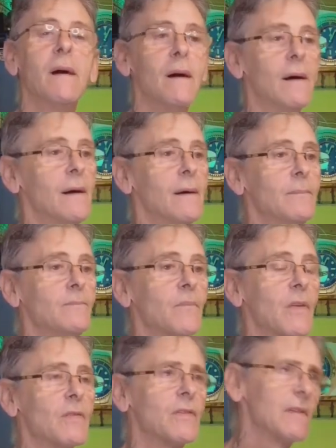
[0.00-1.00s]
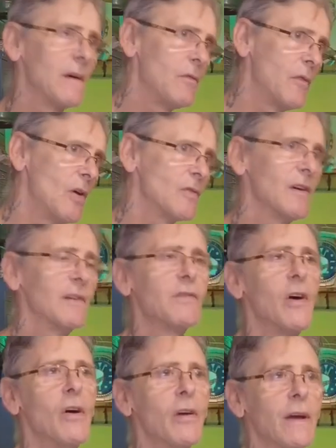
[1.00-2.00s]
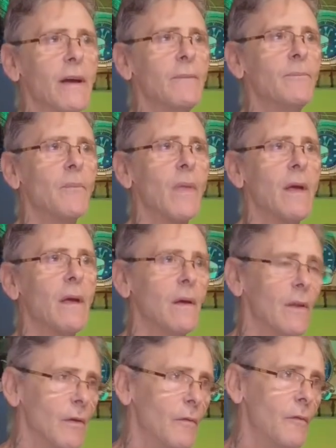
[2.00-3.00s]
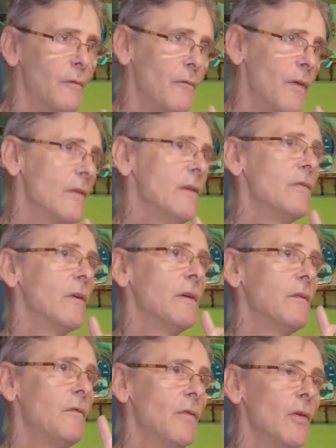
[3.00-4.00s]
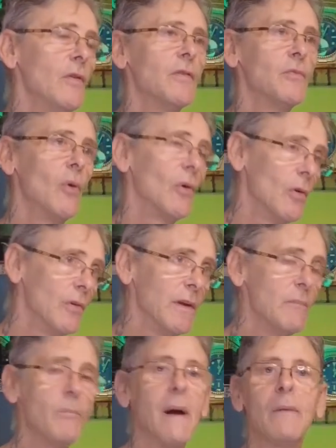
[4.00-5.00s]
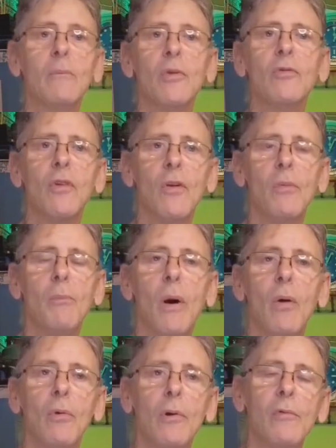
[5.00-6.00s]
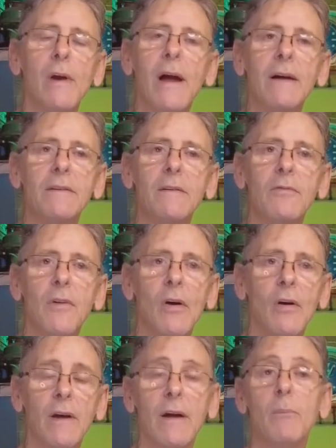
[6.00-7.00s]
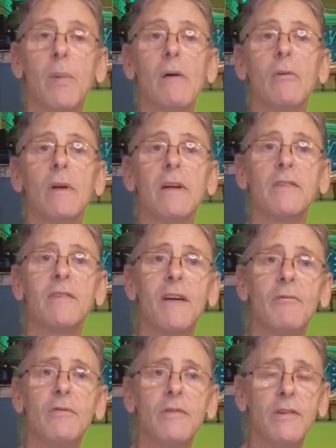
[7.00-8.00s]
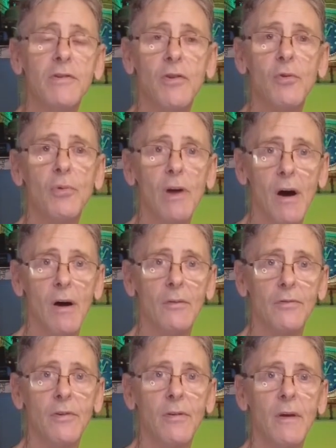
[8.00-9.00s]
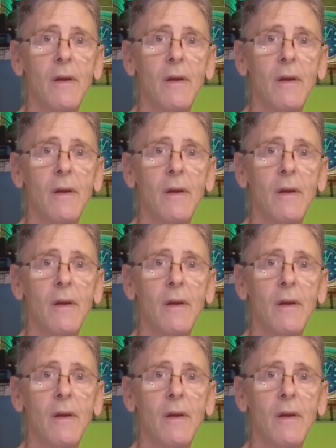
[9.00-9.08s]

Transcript: I says, how far is that target? The very, very furthest one on the embankment on the pole, the reactive target. Apparently it's 72 yards.